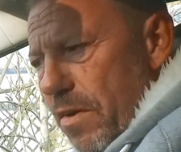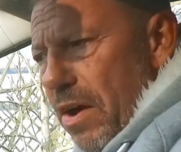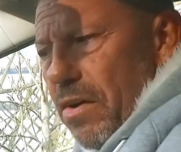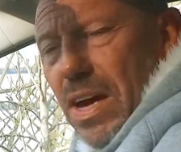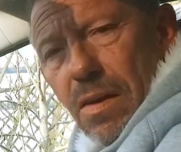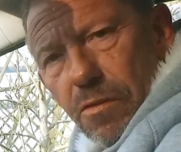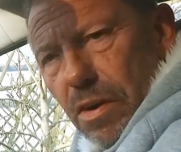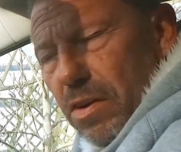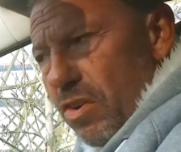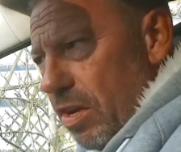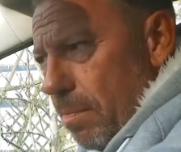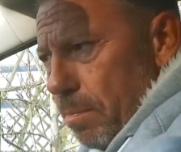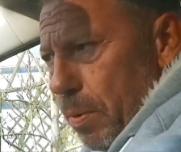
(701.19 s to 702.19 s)
Very,
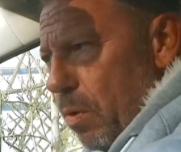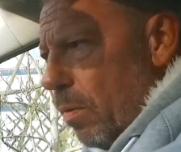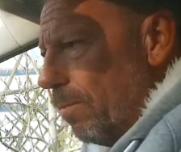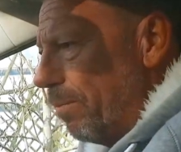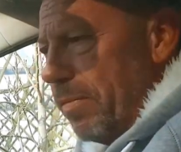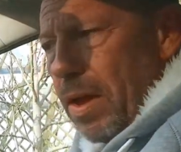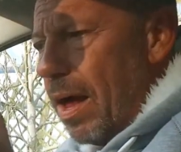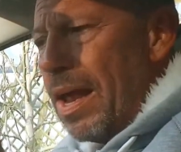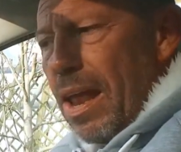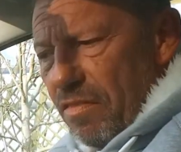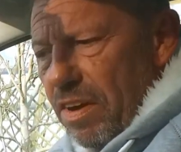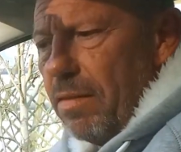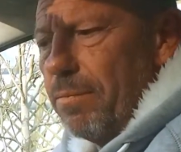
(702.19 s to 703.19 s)
very simple. I
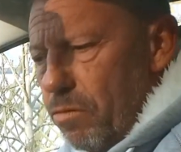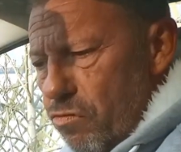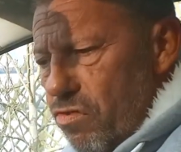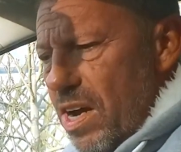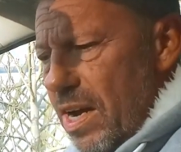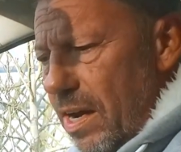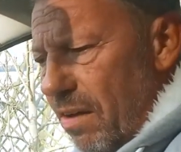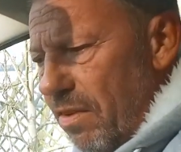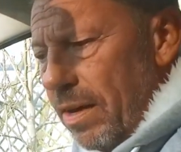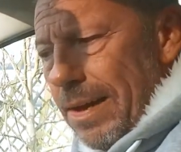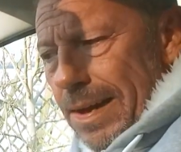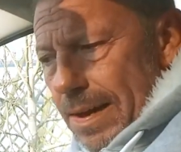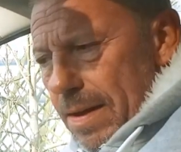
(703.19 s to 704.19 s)
love it, really love it.